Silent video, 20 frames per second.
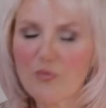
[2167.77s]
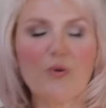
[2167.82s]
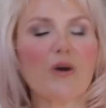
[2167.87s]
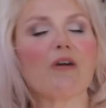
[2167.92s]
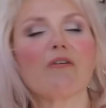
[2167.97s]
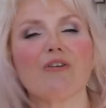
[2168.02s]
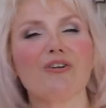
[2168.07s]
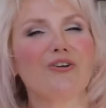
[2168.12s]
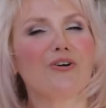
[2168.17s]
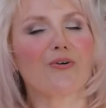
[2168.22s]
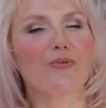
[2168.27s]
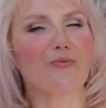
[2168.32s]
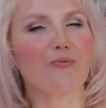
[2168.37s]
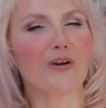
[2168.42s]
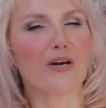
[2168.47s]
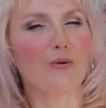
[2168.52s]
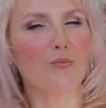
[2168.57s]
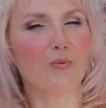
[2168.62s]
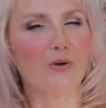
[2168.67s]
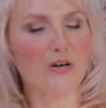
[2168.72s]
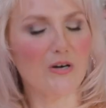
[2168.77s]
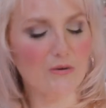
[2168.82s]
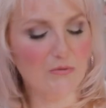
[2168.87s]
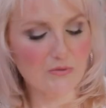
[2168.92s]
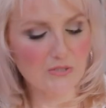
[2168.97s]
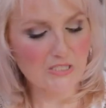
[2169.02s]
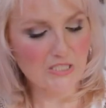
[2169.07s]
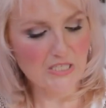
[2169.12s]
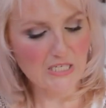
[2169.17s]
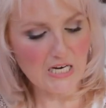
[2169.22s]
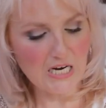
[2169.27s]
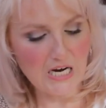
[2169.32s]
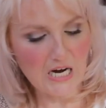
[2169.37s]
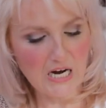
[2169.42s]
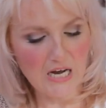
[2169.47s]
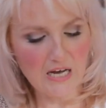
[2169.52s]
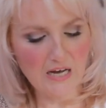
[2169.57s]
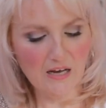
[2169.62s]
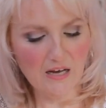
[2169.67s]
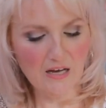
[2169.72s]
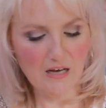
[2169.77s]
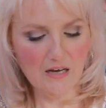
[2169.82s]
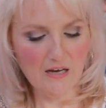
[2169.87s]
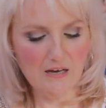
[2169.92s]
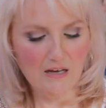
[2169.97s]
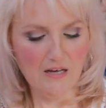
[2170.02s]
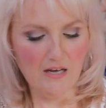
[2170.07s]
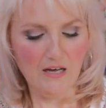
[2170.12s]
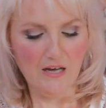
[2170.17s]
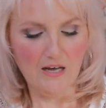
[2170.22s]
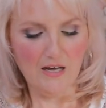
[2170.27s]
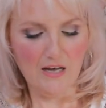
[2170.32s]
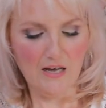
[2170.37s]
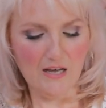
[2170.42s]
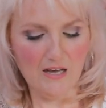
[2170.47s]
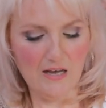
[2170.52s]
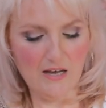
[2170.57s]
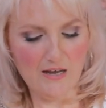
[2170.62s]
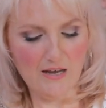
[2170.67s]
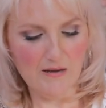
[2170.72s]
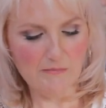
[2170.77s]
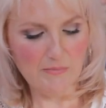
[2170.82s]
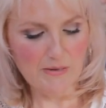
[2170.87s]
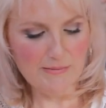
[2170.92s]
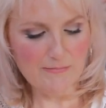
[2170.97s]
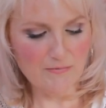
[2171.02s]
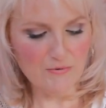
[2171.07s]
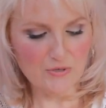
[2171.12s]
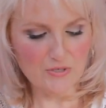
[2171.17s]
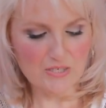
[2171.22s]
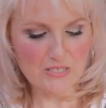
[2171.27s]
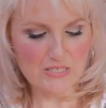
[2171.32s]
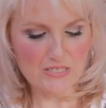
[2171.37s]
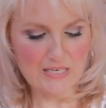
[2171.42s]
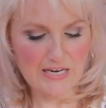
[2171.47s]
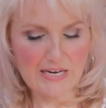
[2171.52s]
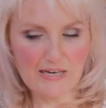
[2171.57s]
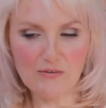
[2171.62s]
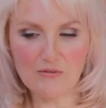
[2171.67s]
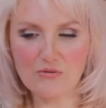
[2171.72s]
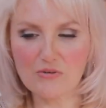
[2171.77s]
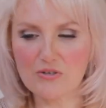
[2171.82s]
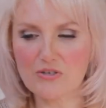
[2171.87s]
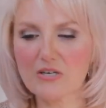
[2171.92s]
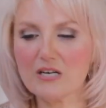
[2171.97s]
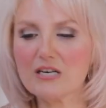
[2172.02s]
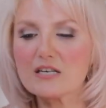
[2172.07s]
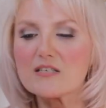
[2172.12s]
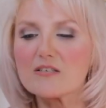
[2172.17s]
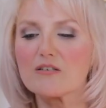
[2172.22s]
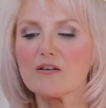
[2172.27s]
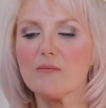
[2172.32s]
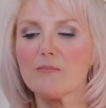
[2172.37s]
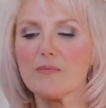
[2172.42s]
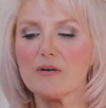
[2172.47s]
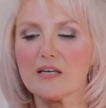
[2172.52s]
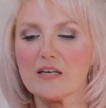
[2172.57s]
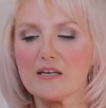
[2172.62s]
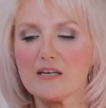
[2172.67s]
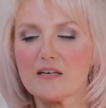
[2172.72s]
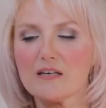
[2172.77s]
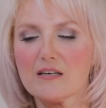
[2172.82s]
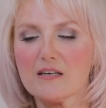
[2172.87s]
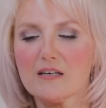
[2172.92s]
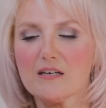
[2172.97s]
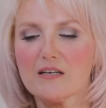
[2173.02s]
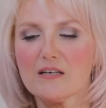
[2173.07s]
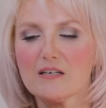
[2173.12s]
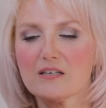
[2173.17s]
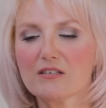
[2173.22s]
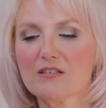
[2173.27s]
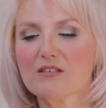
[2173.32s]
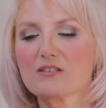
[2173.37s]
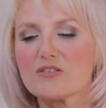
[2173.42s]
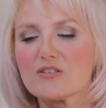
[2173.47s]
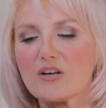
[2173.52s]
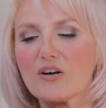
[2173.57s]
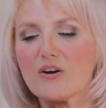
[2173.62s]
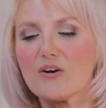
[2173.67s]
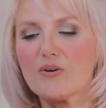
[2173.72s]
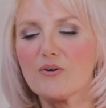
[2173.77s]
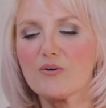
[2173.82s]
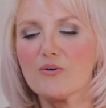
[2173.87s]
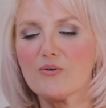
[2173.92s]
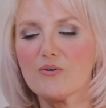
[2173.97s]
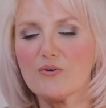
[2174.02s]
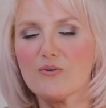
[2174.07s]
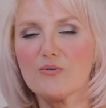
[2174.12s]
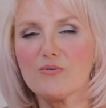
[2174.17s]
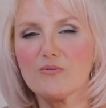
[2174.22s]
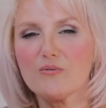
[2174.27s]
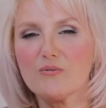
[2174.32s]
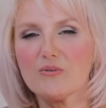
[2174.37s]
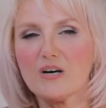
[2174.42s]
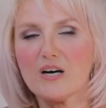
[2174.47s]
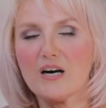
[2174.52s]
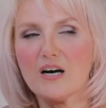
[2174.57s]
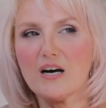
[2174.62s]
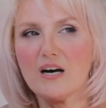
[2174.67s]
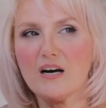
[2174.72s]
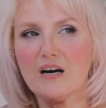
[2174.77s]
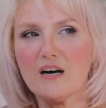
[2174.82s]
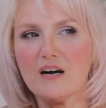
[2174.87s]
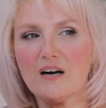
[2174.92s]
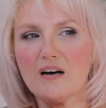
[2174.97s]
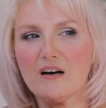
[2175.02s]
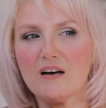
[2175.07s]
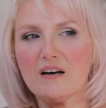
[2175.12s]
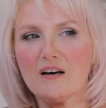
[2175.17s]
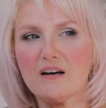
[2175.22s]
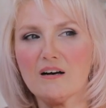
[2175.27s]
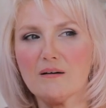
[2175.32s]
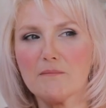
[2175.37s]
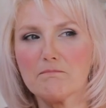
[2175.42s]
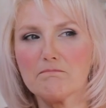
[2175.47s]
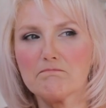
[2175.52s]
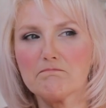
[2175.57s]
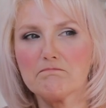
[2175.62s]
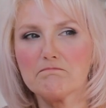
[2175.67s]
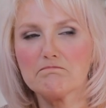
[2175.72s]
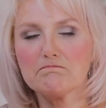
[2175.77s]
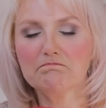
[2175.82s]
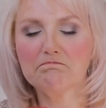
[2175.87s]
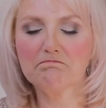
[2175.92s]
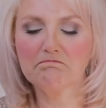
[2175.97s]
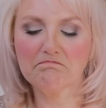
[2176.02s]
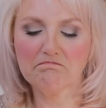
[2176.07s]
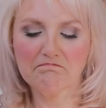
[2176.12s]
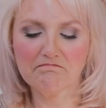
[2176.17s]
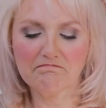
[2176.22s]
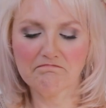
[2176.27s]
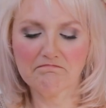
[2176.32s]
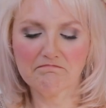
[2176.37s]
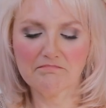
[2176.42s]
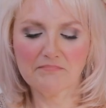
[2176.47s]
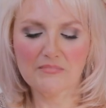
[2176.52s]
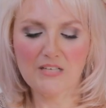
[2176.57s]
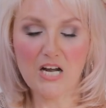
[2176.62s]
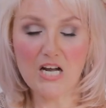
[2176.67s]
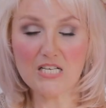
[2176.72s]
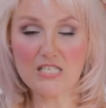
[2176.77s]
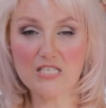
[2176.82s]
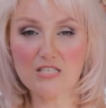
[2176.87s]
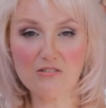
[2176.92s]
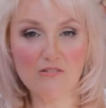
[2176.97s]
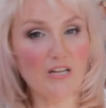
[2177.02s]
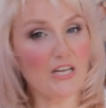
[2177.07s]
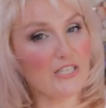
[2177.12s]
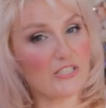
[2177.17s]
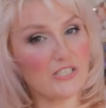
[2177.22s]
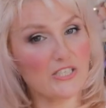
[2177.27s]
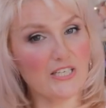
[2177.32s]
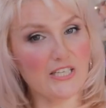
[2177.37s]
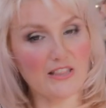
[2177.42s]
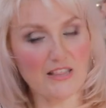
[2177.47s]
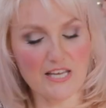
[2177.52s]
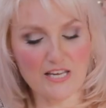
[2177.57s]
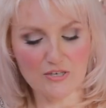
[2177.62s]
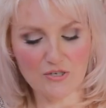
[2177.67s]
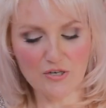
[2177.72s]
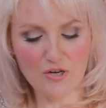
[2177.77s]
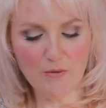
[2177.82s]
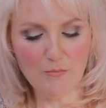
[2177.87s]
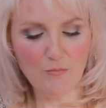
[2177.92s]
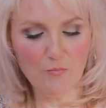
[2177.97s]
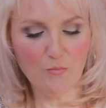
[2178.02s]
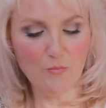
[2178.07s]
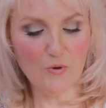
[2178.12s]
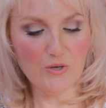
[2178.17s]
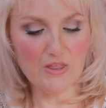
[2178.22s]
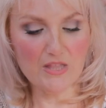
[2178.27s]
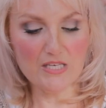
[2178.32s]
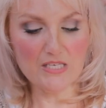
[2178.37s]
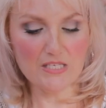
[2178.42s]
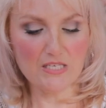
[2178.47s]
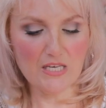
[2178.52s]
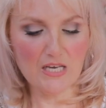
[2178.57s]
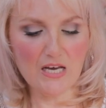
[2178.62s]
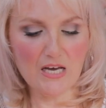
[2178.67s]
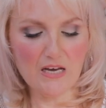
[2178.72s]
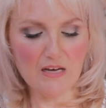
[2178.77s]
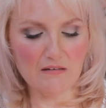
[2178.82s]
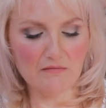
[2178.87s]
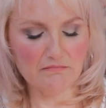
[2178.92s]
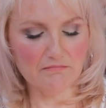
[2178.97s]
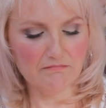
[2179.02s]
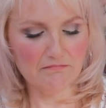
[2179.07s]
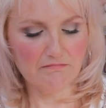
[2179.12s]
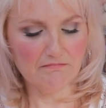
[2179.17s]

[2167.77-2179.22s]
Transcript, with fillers: to wear a lot of red when I was younger, and people used to say it looked nice on me. So I'd still like to knit that top with this yarn.